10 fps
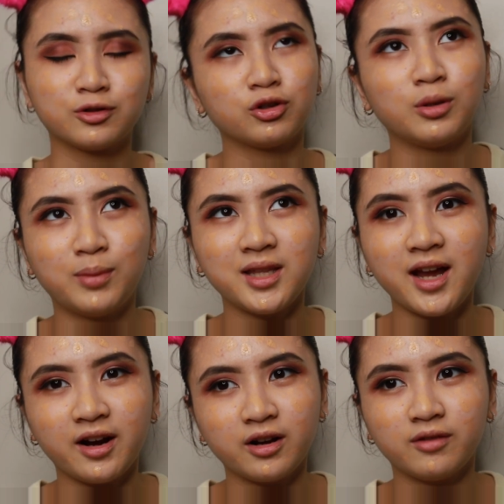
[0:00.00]
So the butt
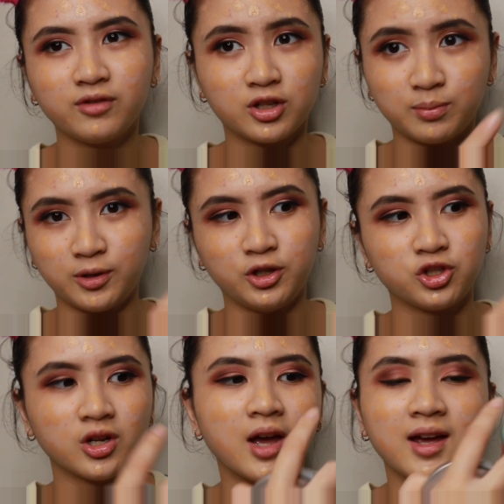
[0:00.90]
area of the
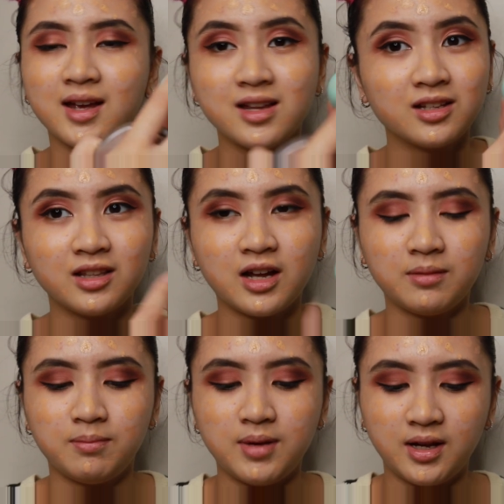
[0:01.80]
sponge isn't
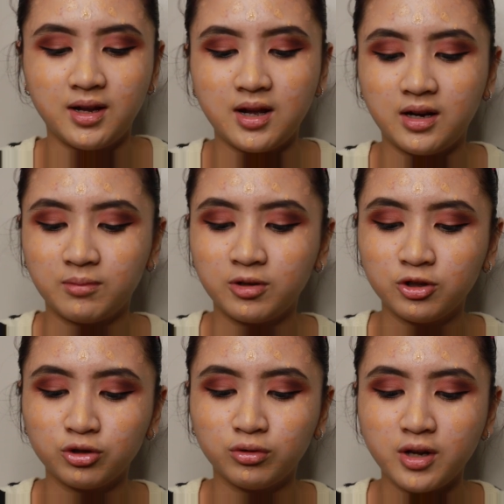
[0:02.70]
that big, and I'm
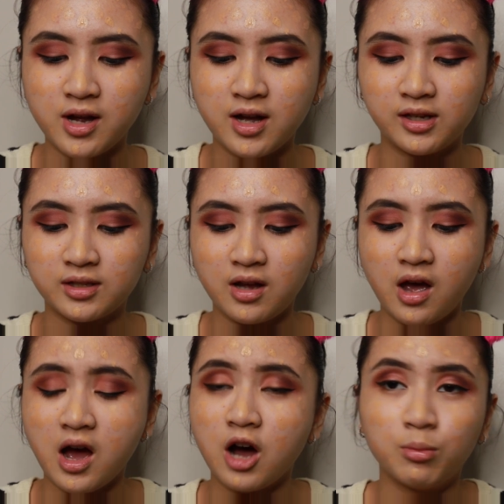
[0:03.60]
gonna show you guys
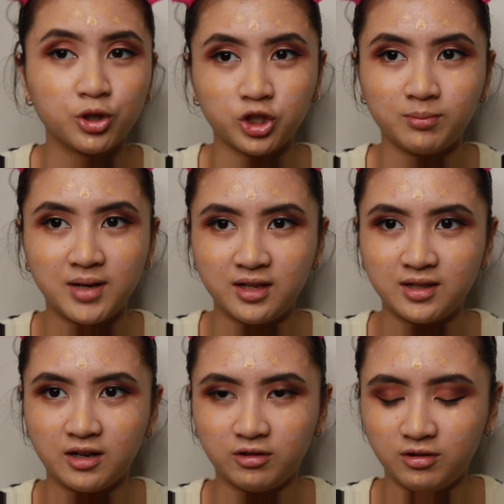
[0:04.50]
how much it
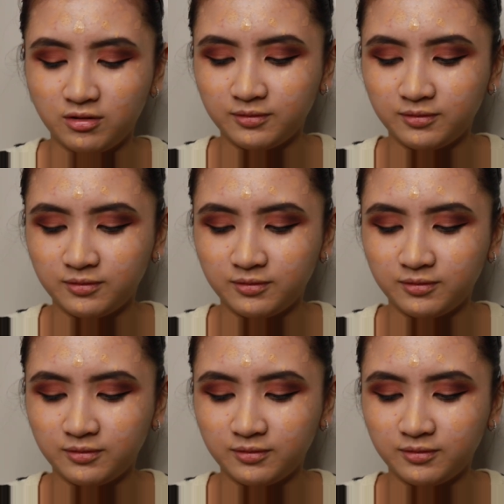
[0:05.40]
blends out.